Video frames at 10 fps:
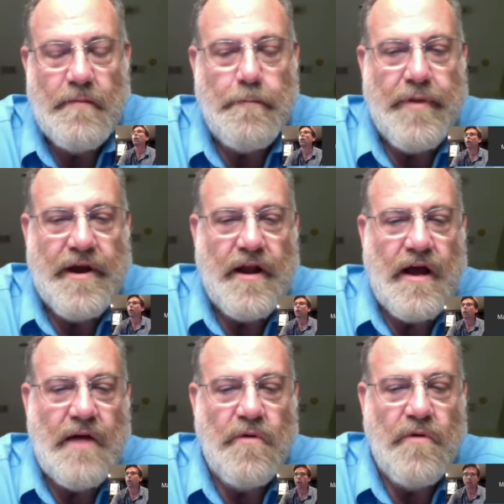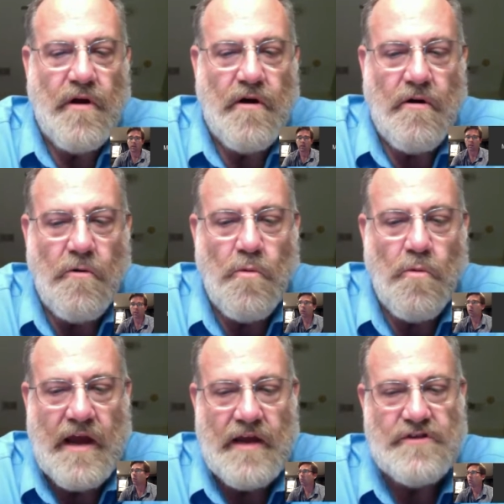But I would
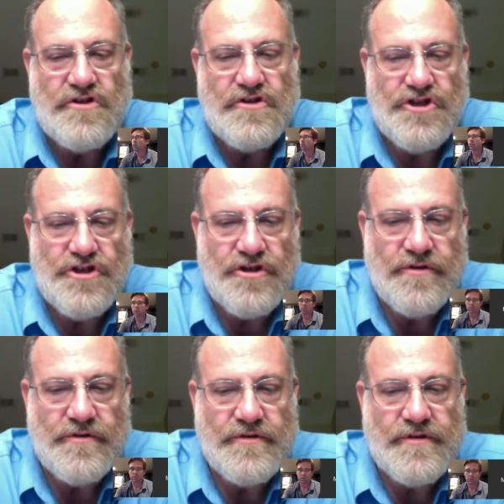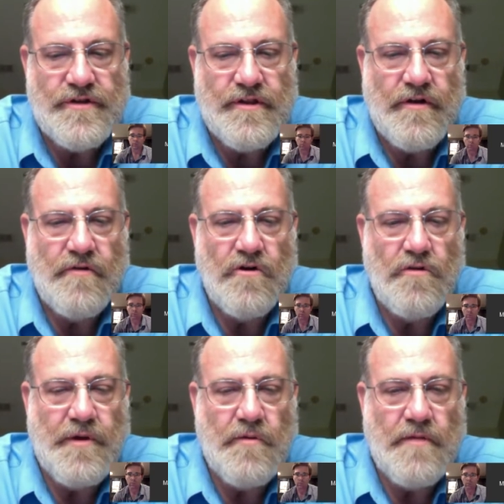always choose the
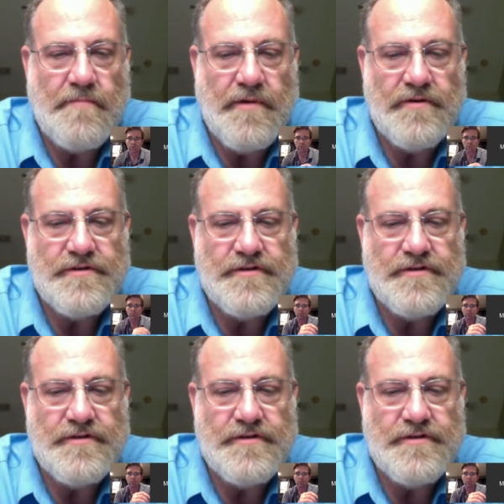group you want to post